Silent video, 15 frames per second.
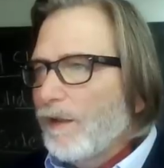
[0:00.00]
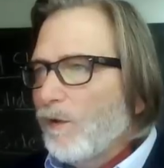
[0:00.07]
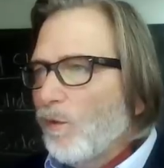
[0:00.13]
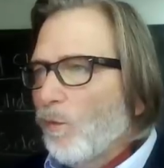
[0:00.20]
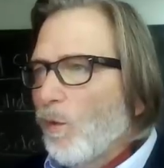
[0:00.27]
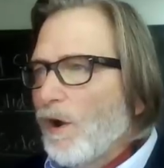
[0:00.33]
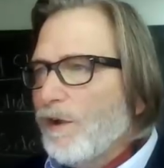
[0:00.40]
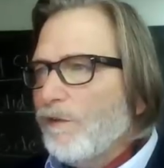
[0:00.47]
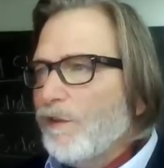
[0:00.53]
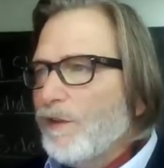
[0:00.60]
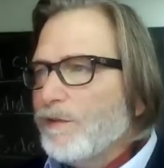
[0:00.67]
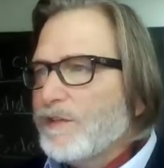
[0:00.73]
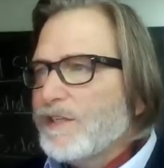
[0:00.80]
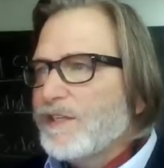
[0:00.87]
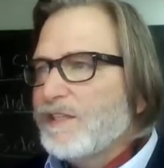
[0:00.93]
one of
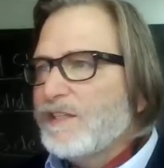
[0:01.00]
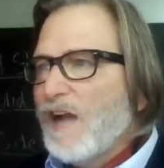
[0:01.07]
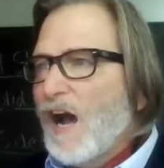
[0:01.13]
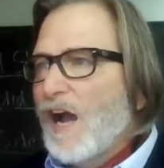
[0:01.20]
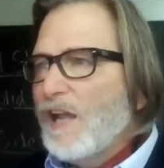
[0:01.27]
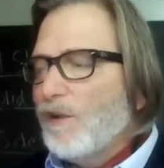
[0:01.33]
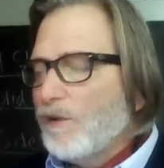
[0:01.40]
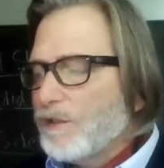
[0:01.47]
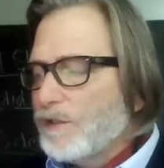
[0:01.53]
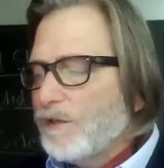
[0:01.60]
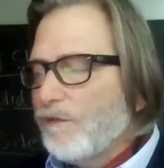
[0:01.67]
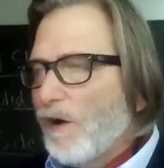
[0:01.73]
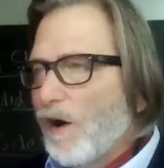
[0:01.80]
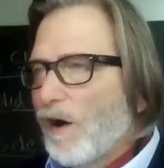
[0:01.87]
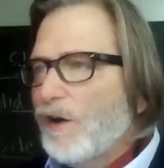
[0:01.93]
the styles
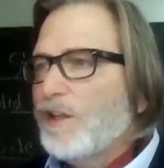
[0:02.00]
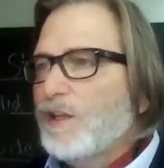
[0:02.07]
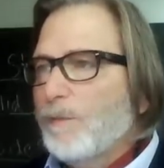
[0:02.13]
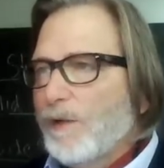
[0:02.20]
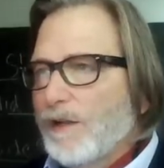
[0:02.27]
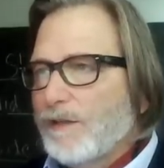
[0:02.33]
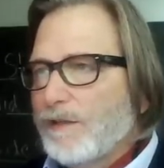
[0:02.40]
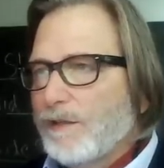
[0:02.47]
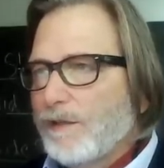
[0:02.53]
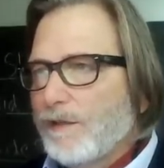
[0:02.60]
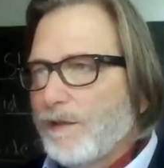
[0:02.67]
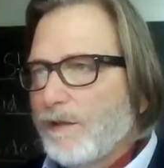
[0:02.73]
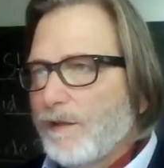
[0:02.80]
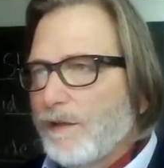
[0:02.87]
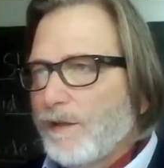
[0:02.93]
of argument
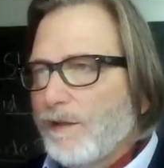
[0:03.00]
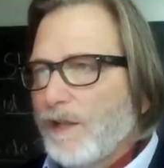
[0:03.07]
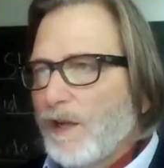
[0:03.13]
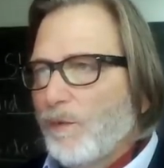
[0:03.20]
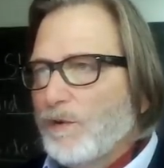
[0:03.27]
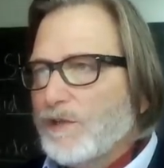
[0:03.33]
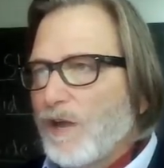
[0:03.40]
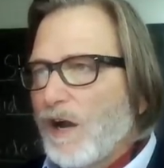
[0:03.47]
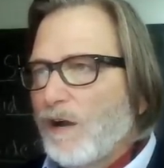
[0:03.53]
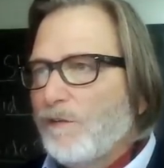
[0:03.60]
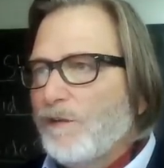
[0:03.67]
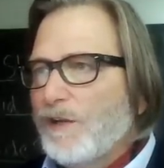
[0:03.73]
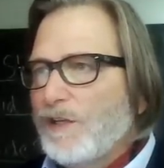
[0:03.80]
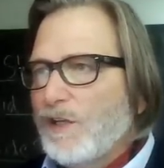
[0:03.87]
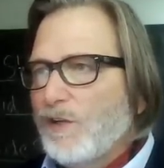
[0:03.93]
that was
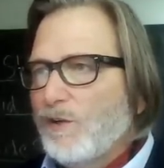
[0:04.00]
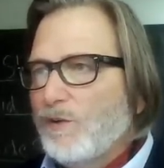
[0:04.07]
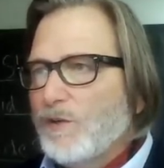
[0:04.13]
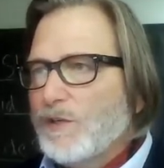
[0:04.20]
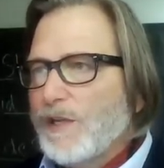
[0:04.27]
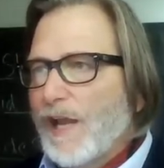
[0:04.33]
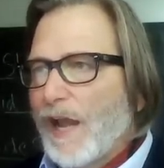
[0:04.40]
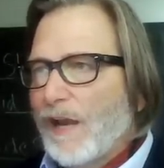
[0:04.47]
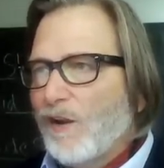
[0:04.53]
often used at